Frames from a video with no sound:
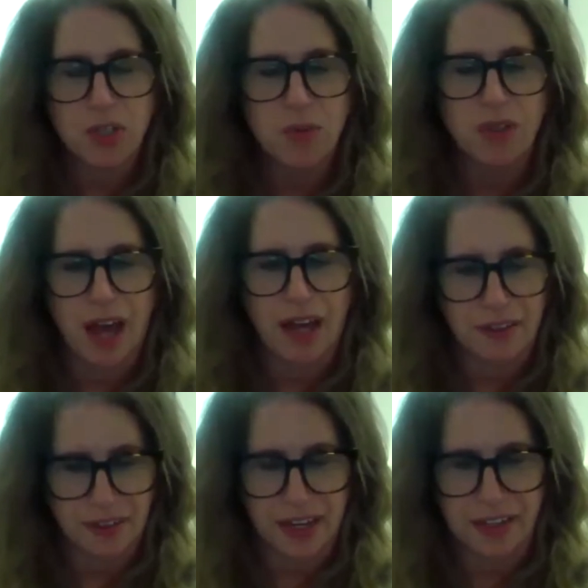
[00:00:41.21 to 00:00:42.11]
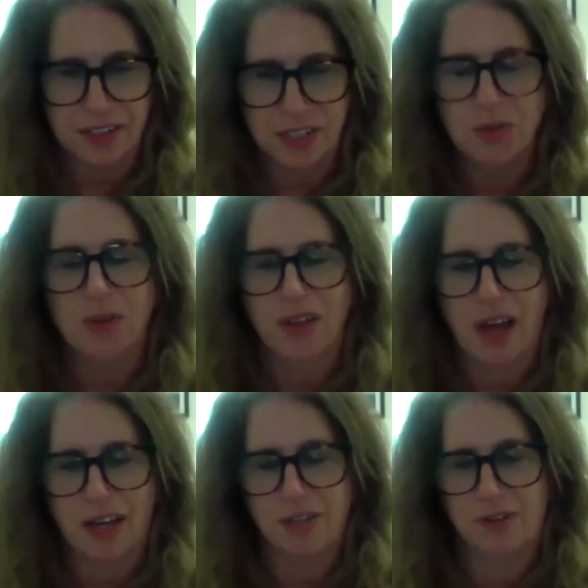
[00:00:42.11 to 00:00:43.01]
do a lot of things. You do a
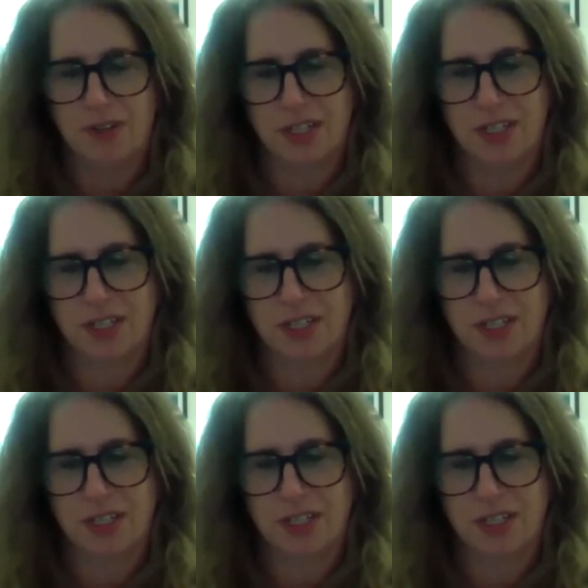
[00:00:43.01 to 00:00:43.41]
lot of different things.